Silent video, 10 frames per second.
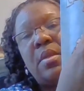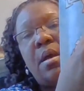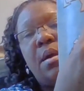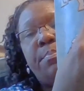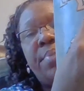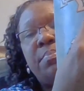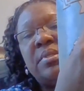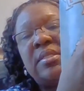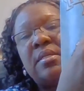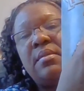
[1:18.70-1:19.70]

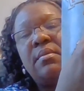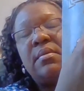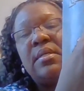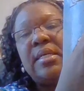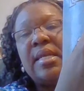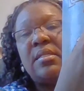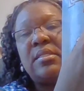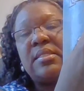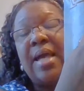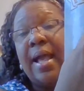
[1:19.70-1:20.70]
POPPLETON is
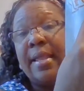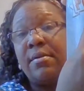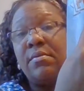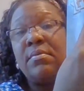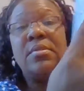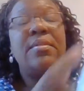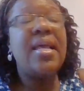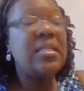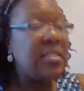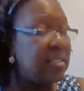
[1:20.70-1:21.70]
the title. So
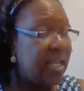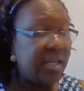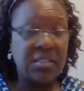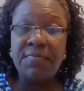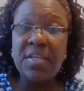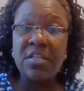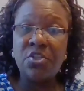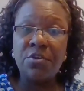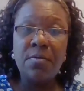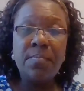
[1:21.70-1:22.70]
that's a text
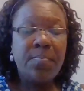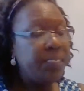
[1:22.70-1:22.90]
feature.